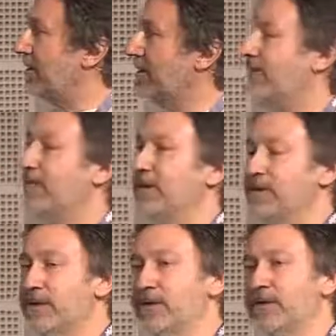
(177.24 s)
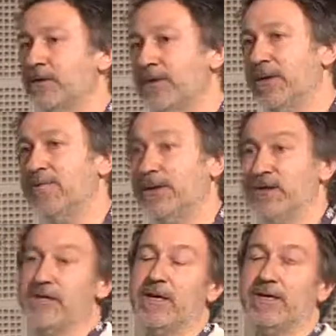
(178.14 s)
if this is deep
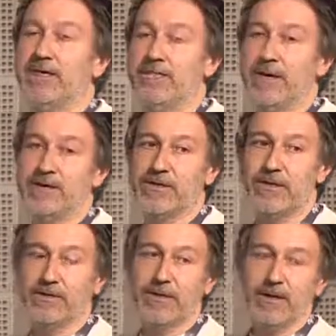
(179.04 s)
inside the parasite.